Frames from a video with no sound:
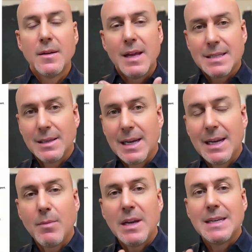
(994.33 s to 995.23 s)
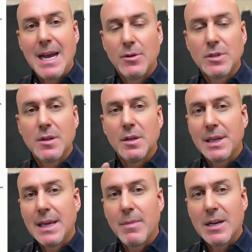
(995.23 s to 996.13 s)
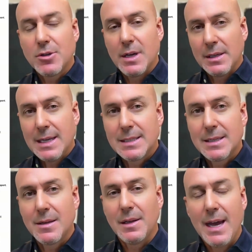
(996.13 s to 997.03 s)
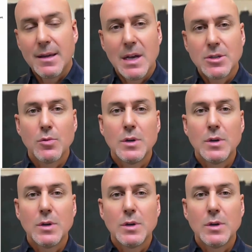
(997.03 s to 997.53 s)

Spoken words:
that's leading me down to the lead measure that leads to the lag measure,